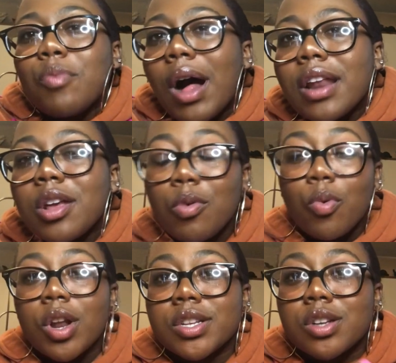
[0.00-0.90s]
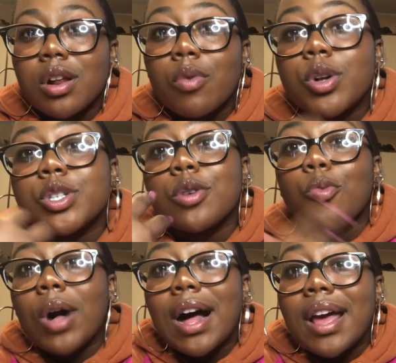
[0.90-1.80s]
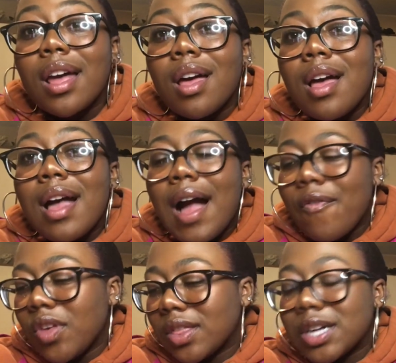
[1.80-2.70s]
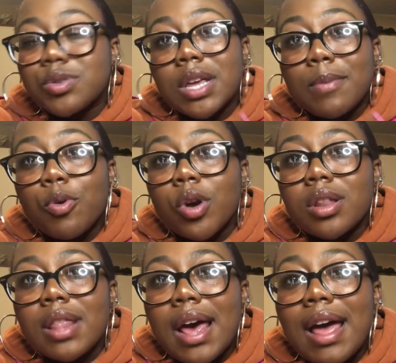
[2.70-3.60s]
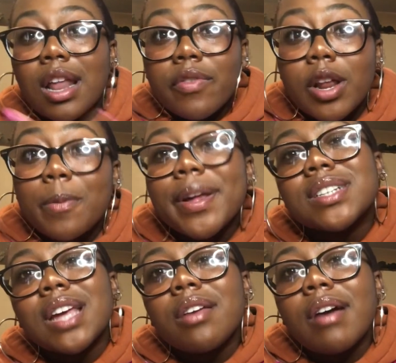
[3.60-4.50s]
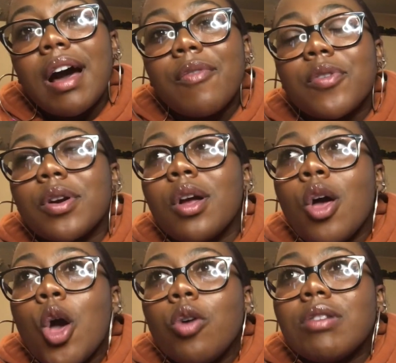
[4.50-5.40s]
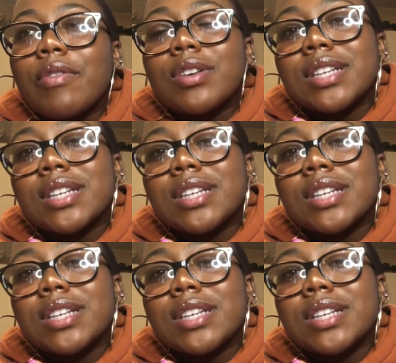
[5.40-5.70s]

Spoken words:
Why do you want to start it? What's your why? I feel like that's really important. That elevator pitch that you have for whoever is